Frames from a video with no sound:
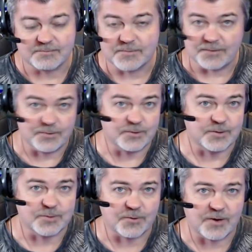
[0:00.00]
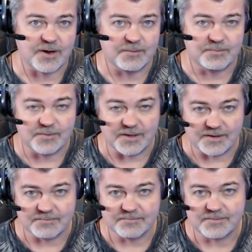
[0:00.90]
if you subscribe,
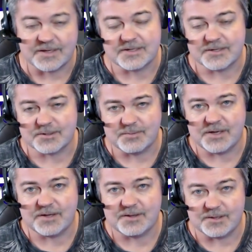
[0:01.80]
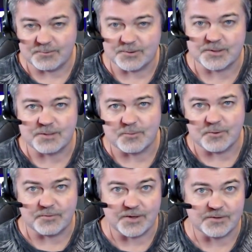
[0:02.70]
then that tells me that you want to see
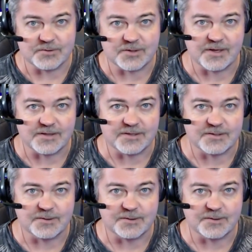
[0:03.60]
more videos like this.